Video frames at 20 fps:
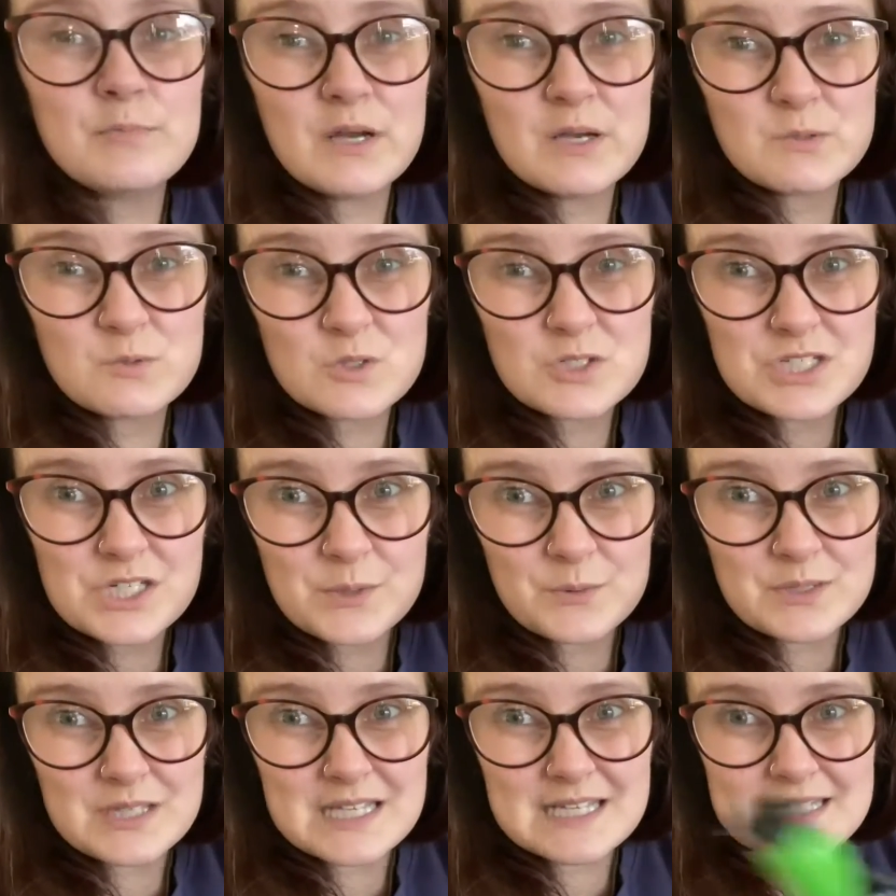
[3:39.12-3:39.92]
bird watching
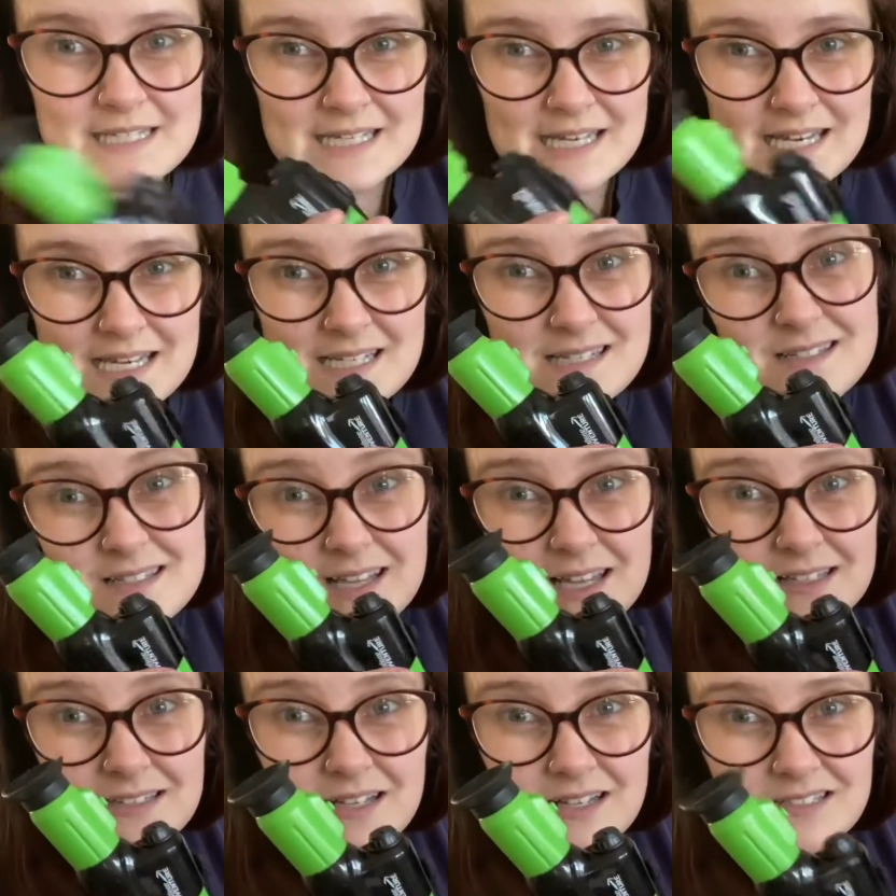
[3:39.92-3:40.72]
with this and
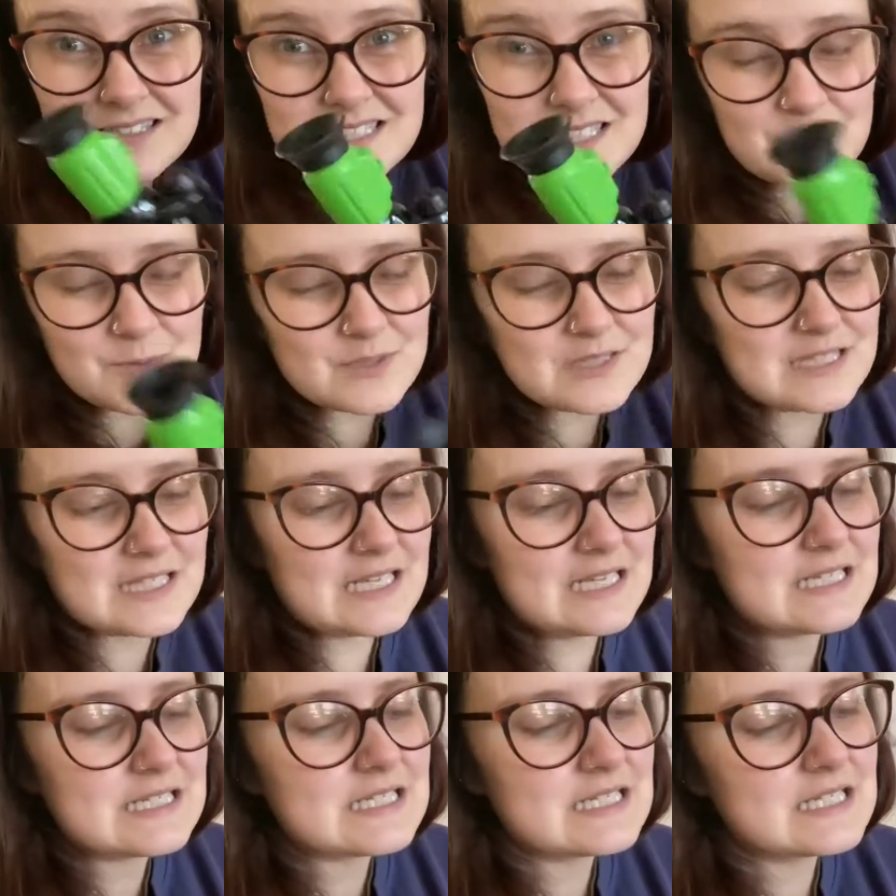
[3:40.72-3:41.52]
insect hunting with
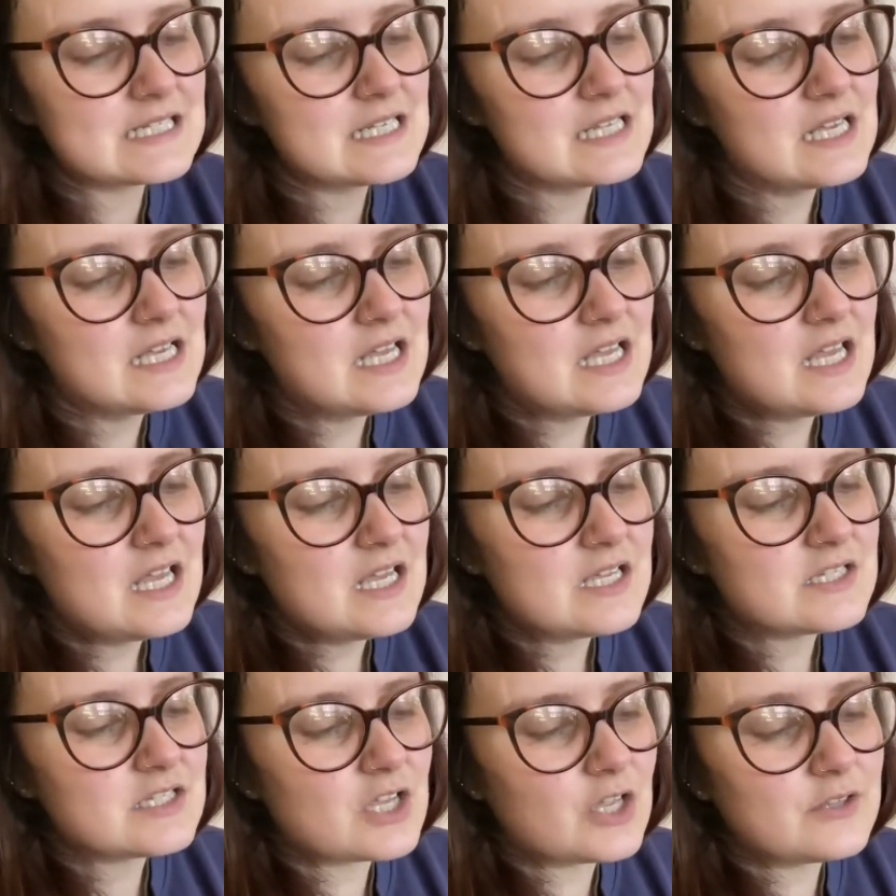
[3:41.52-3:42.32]
this
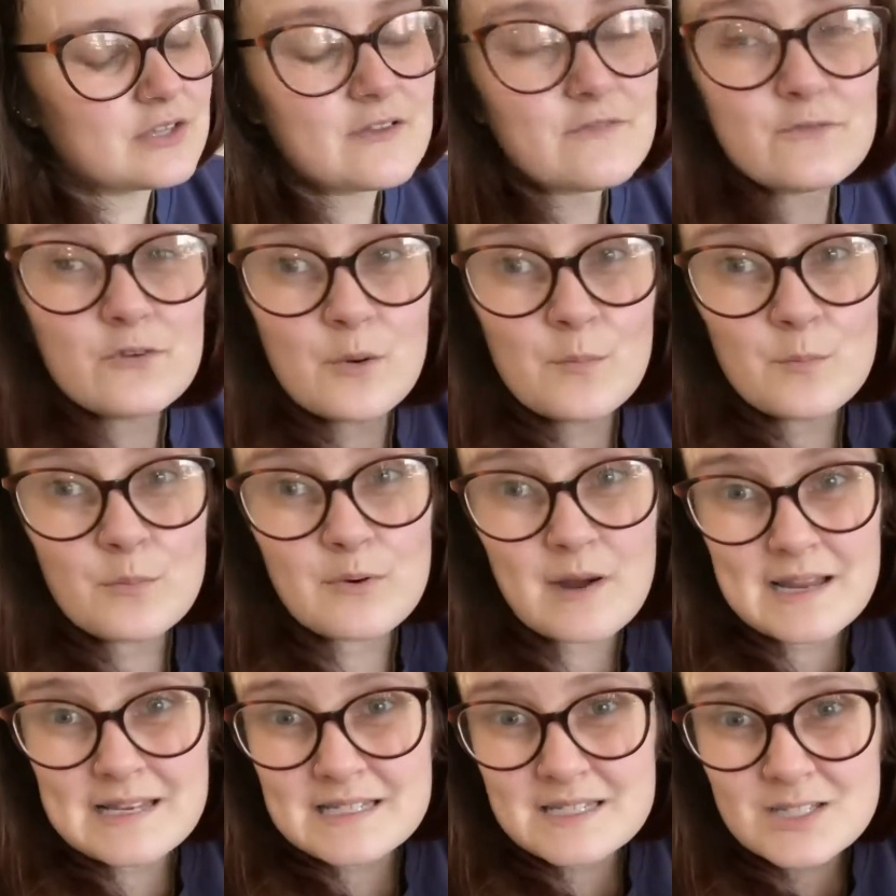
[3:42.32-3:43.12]
so they're from
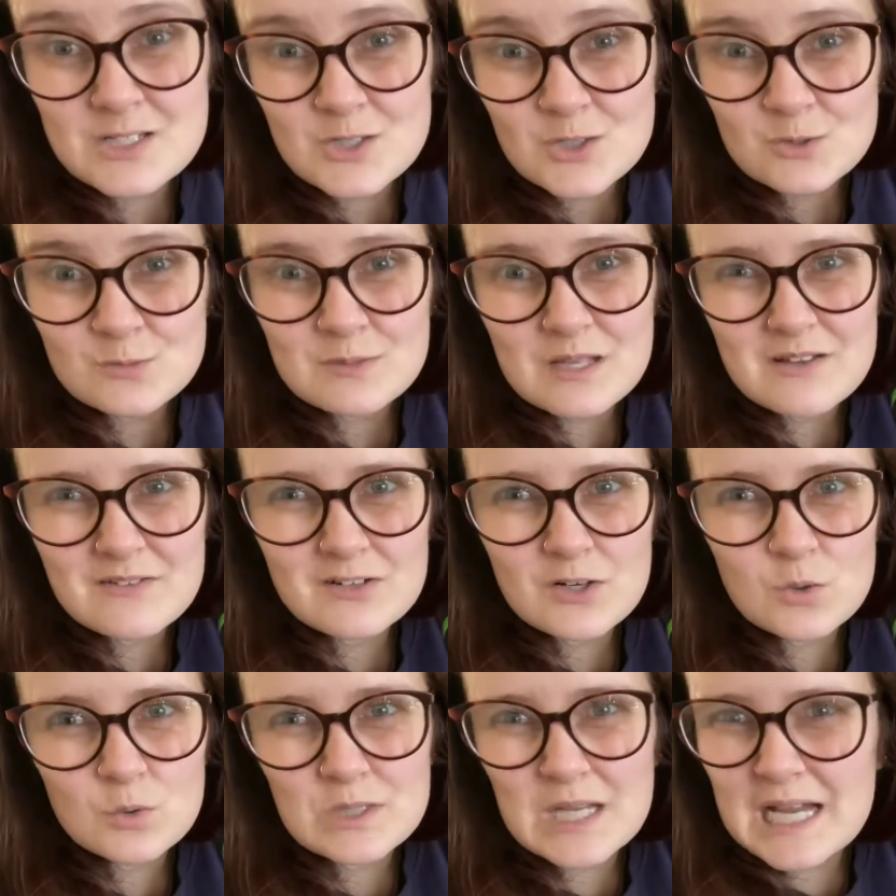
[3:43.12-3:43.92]
brainstorm they're
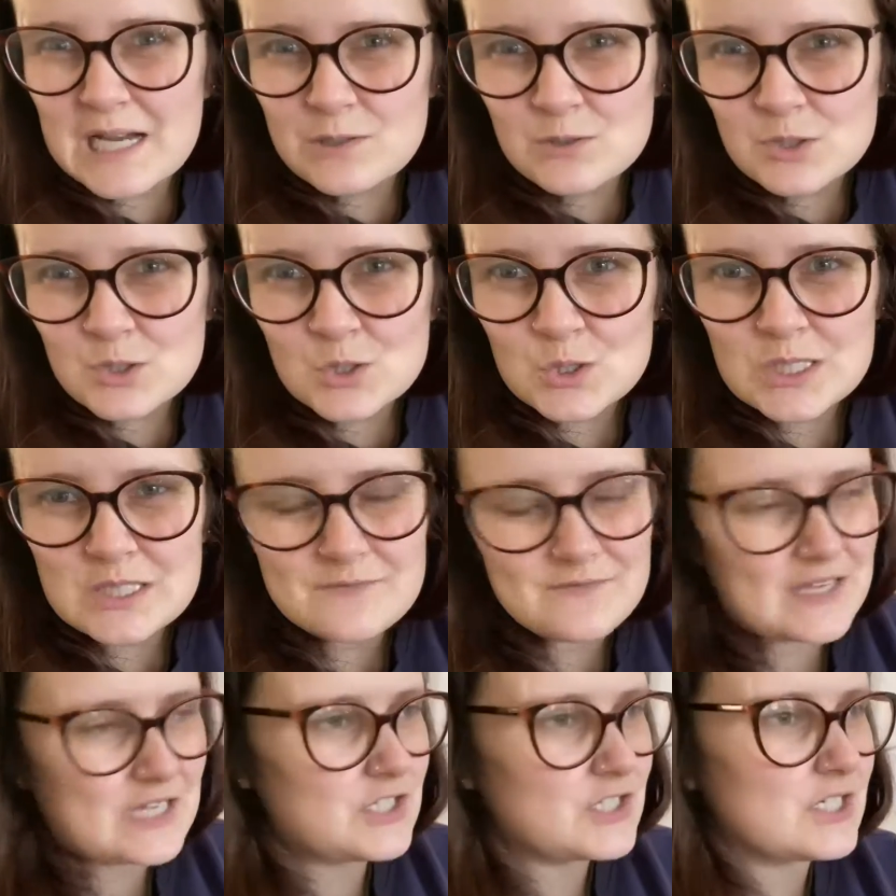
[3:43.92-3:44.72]
called outdoor
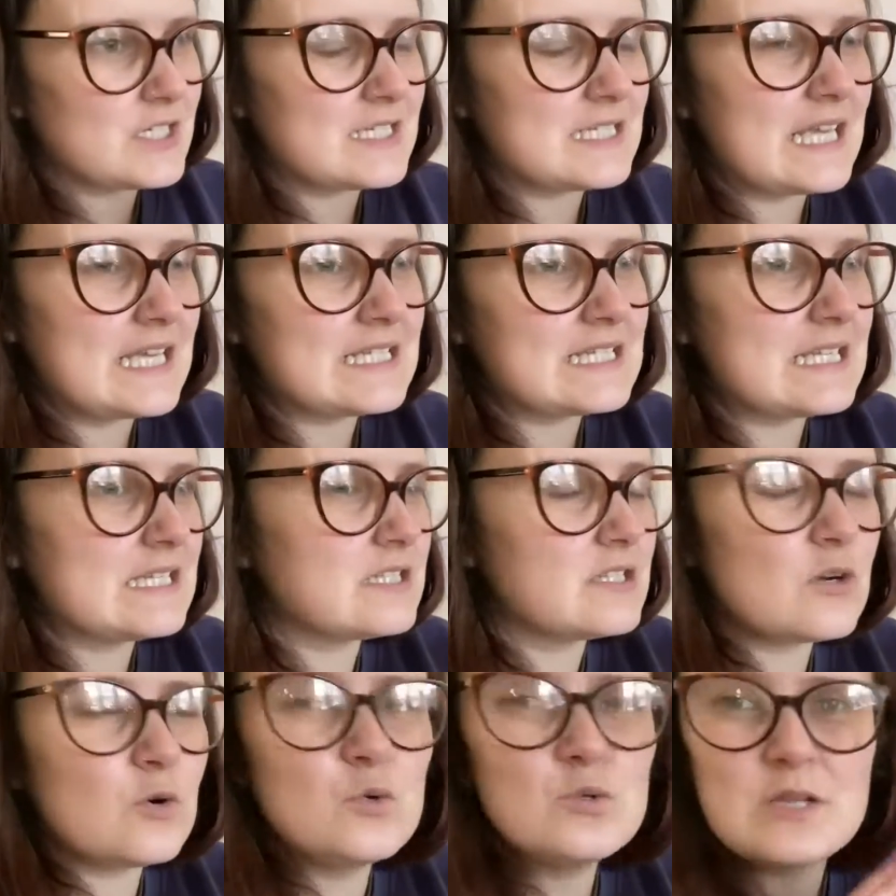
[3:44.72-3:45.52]
adventure sets
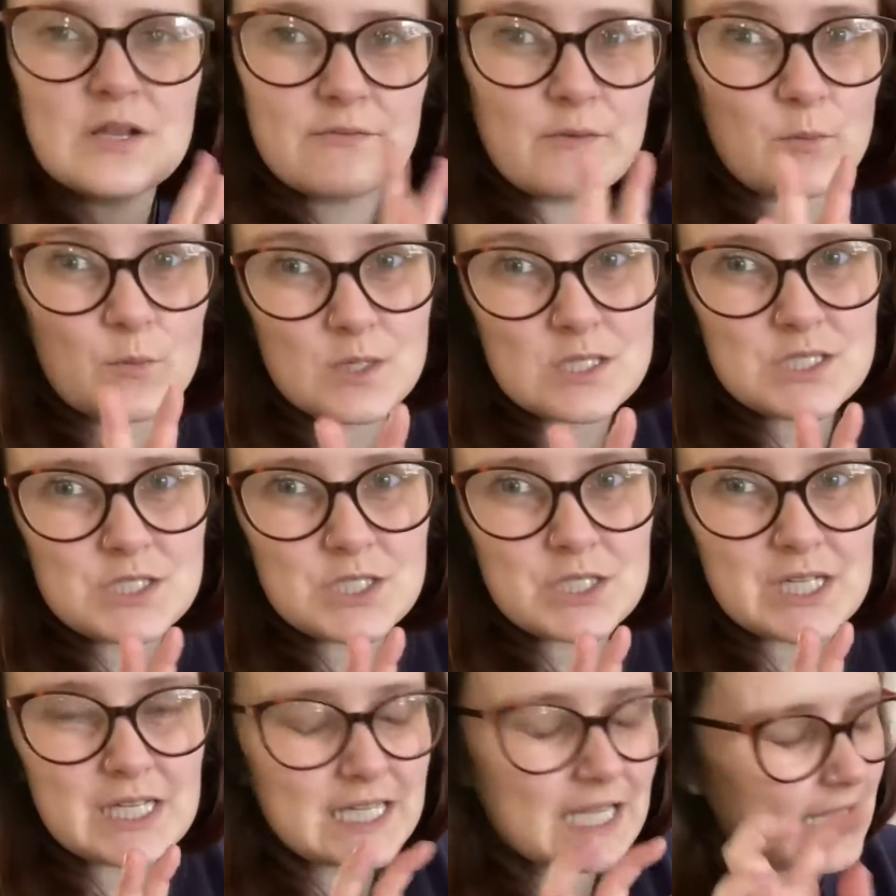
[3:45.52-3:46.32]
there's all different ones you
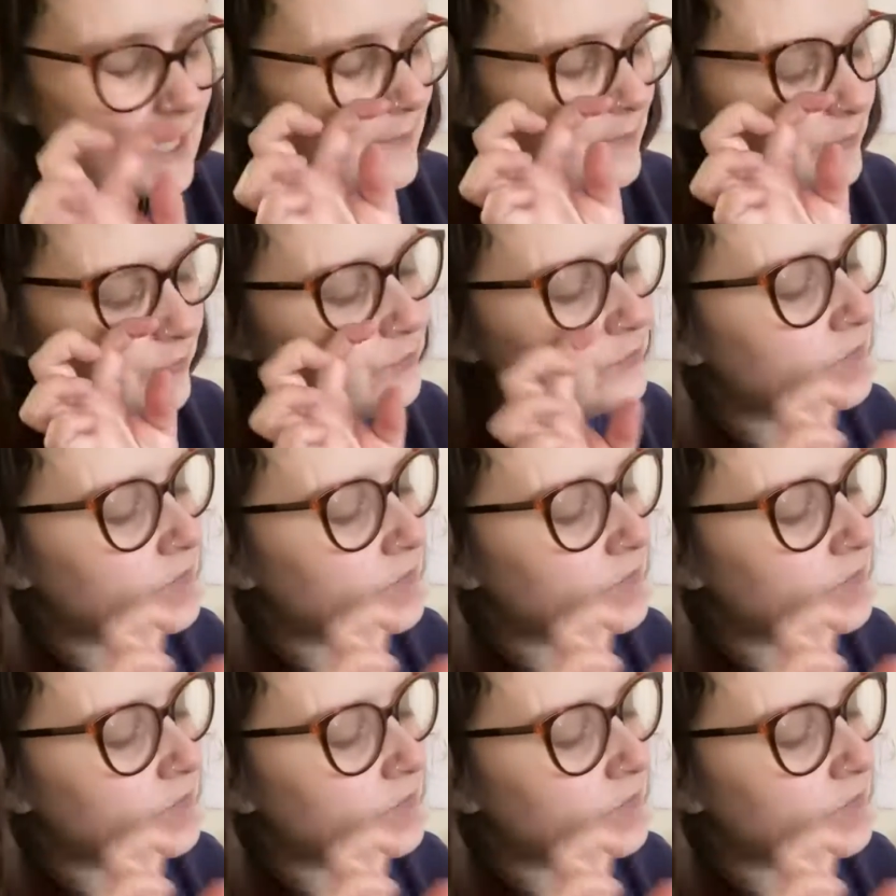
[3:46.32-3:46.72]
can get